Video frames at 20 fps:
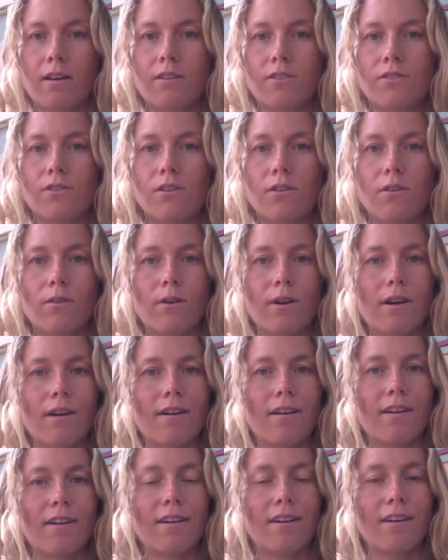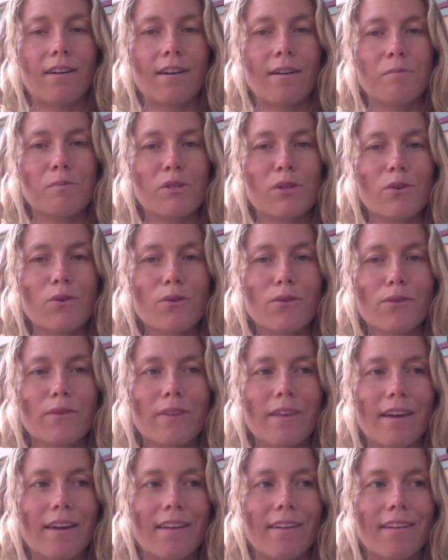So I'm
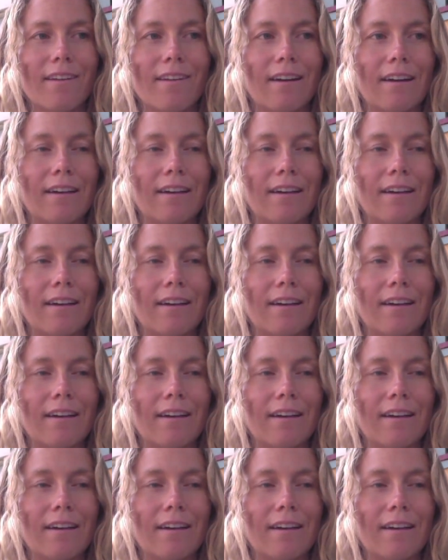told that